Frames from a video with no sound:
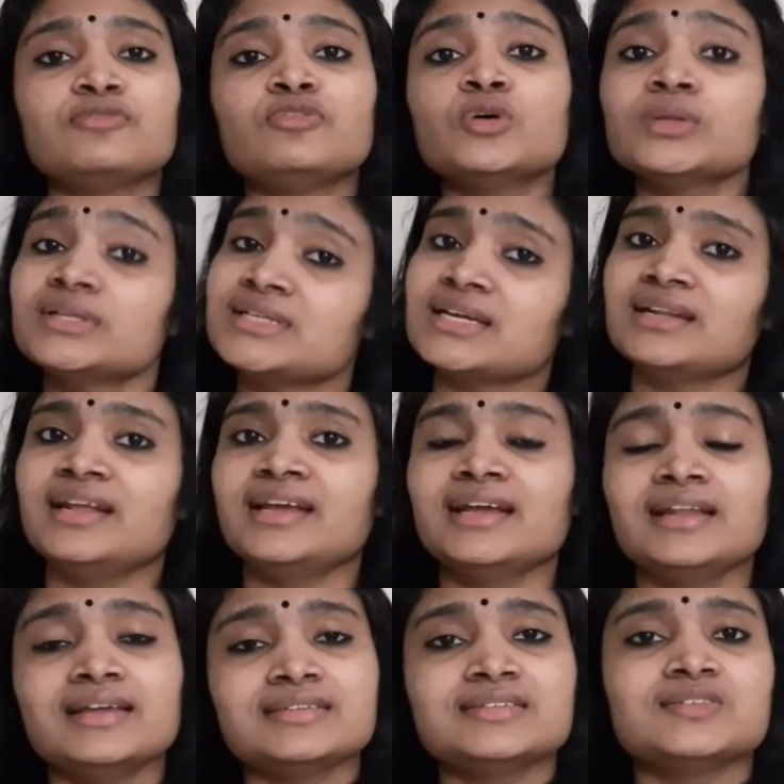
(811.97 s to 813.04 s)
for the
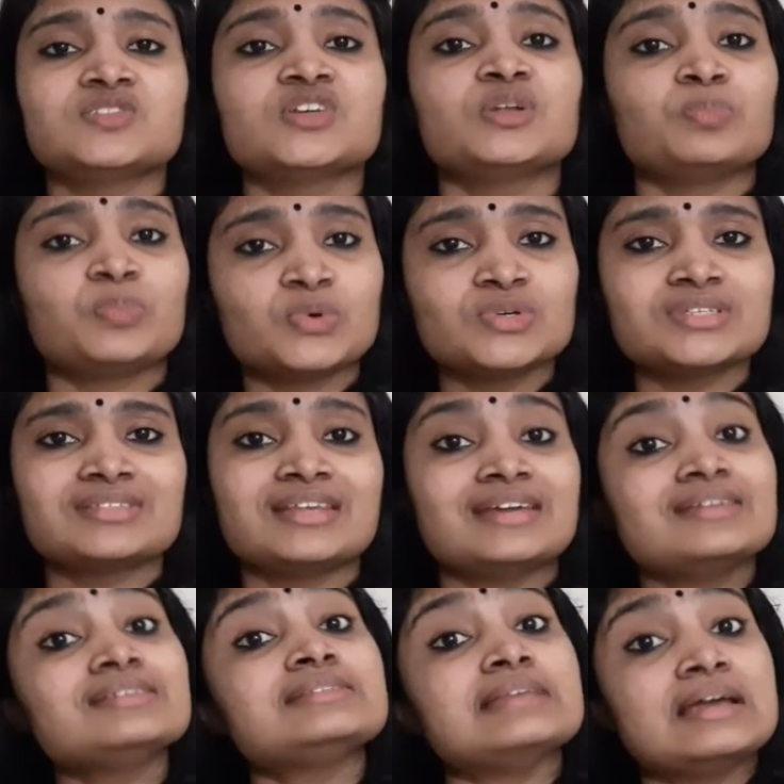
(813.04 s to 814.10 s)
technical assistant post?
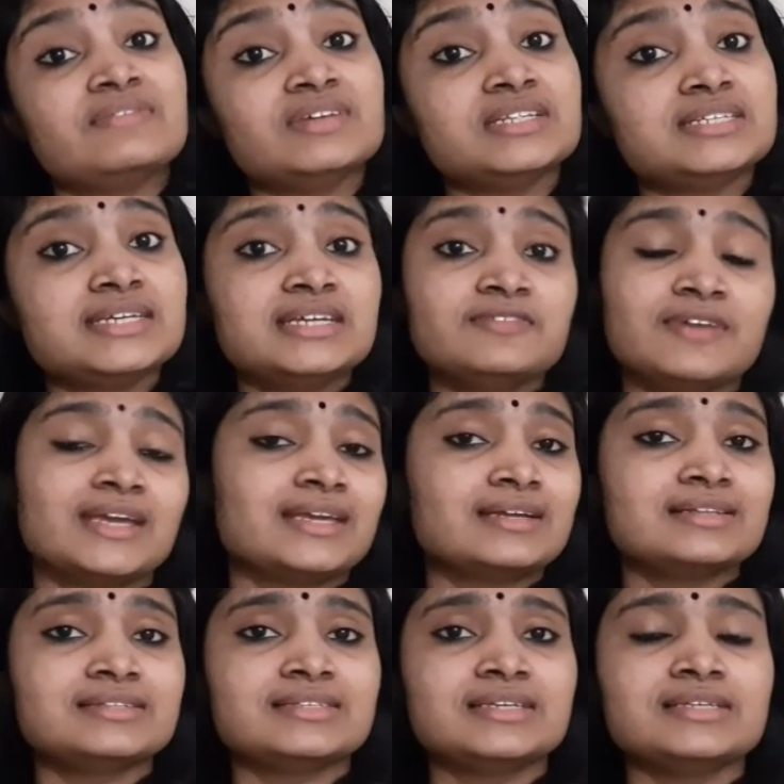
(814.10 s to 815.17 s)
There is 17
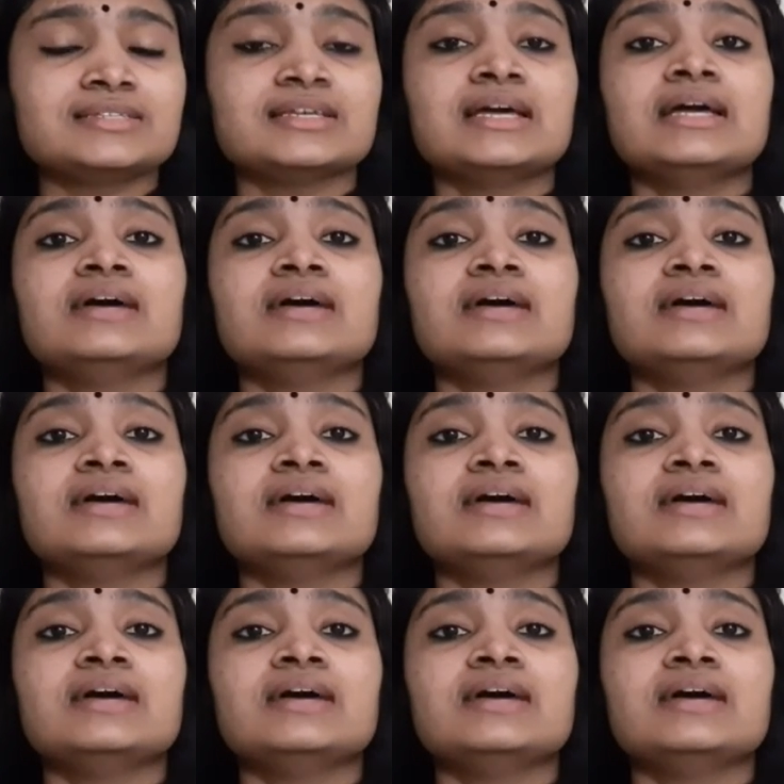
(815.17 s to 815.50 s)
vacancies.